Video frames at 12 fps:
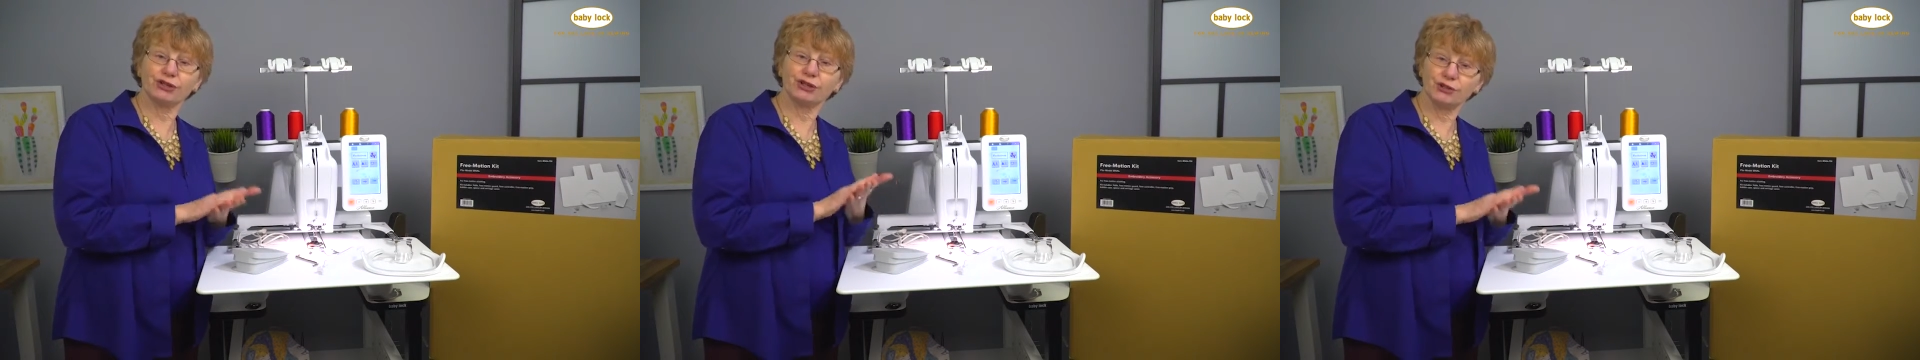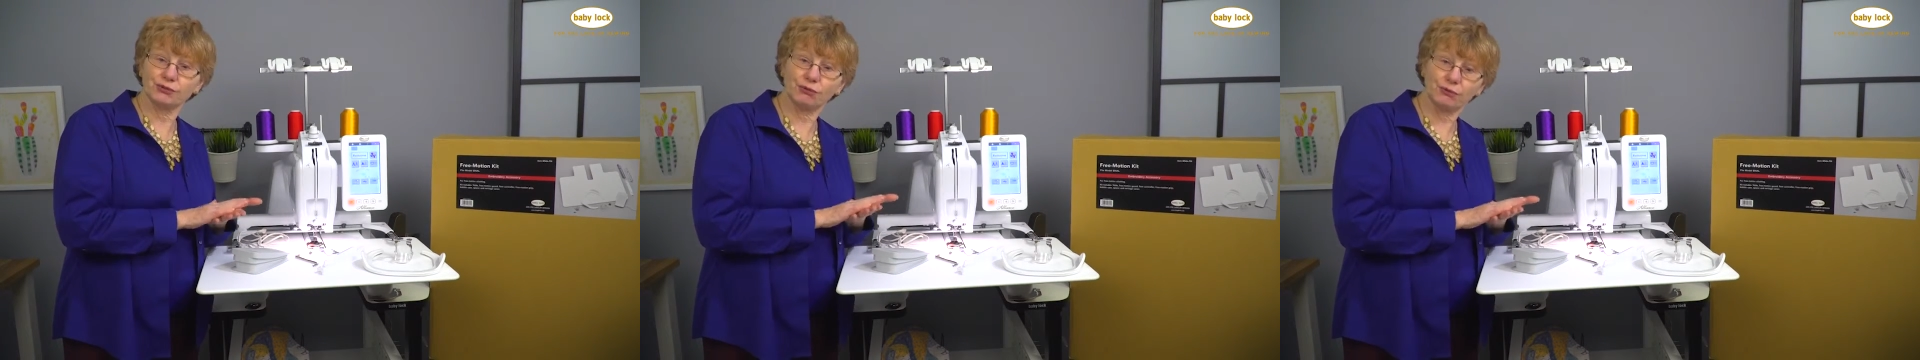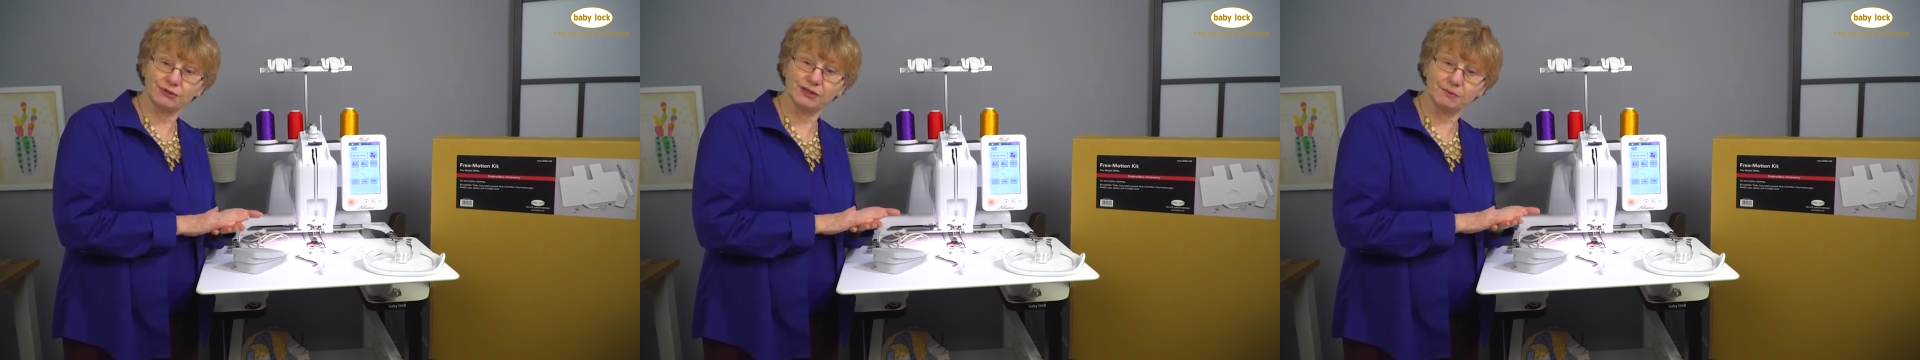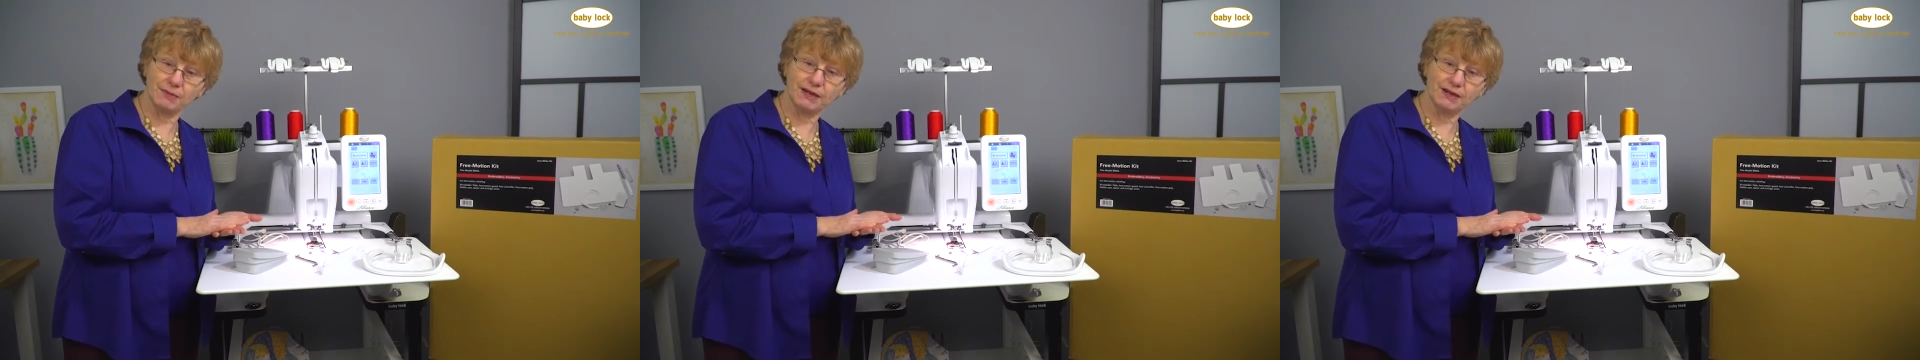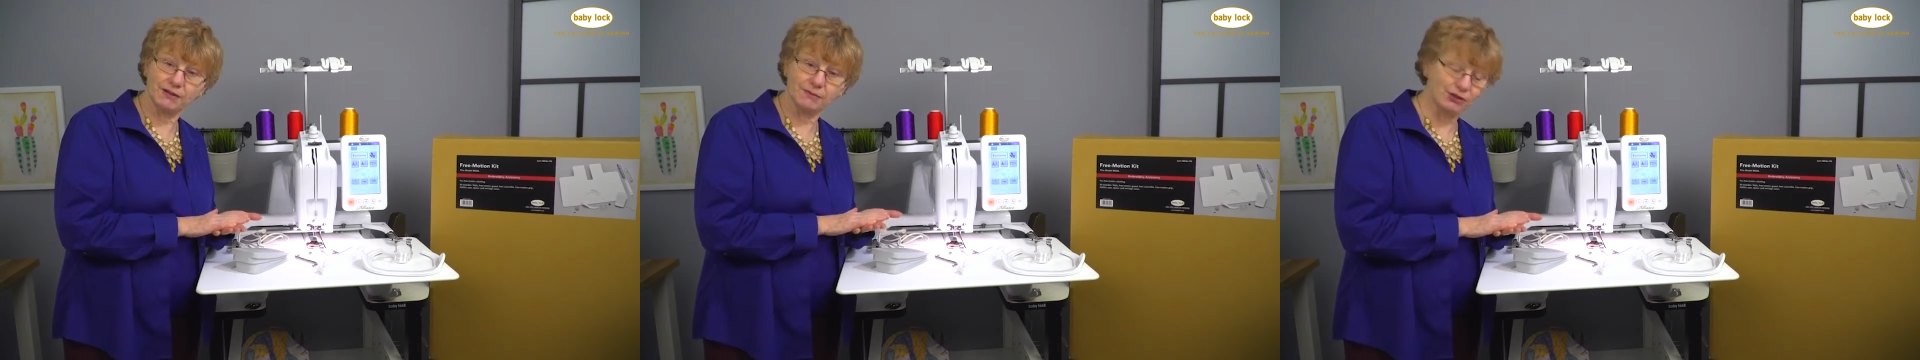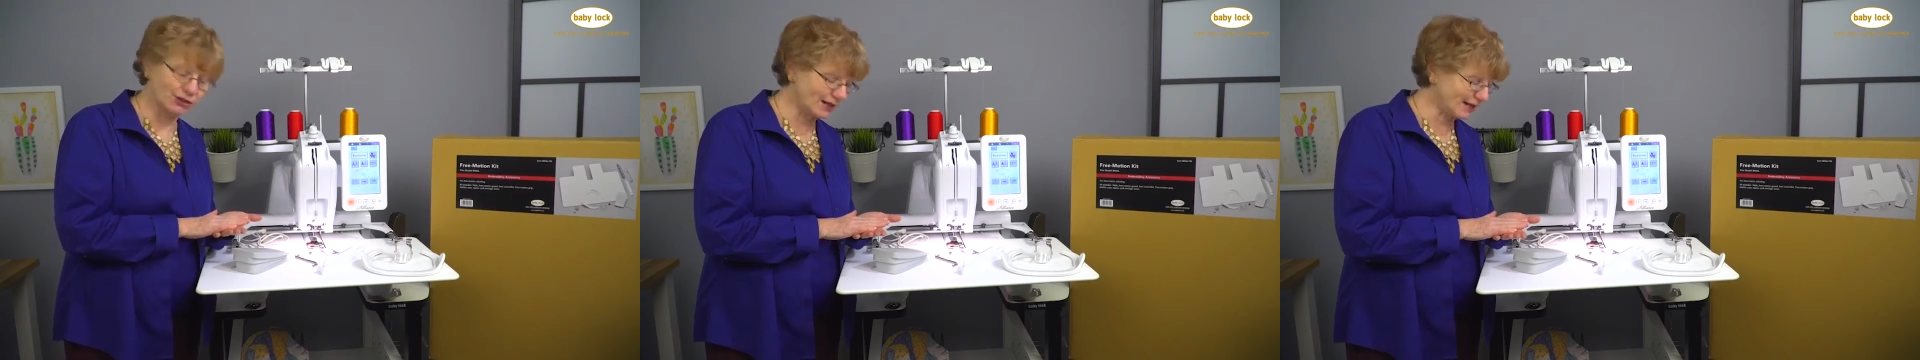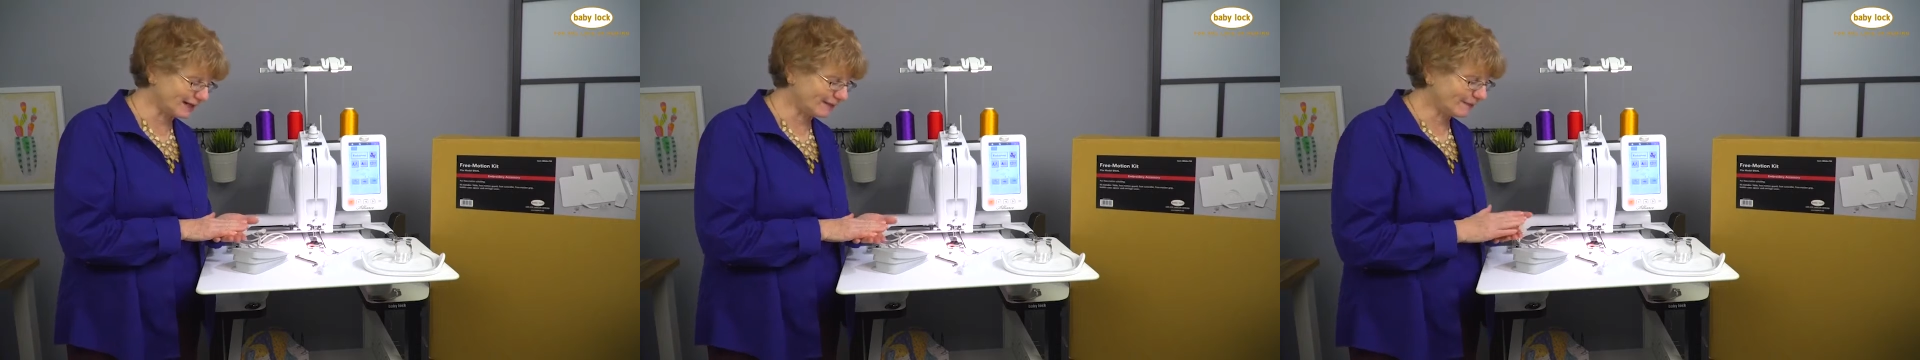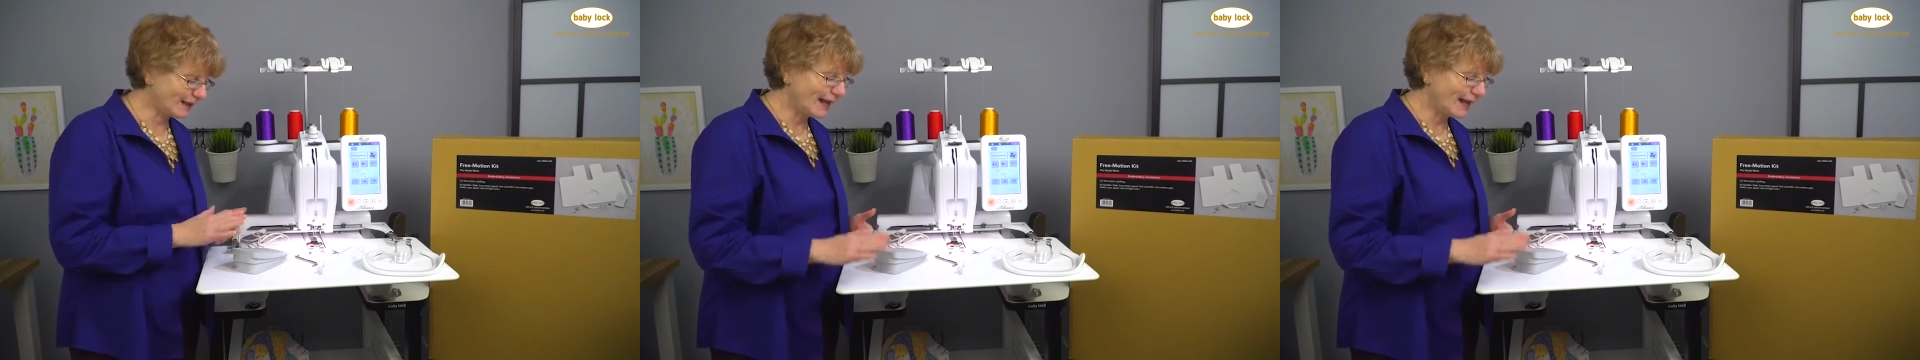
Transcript: to control the speed of the machine.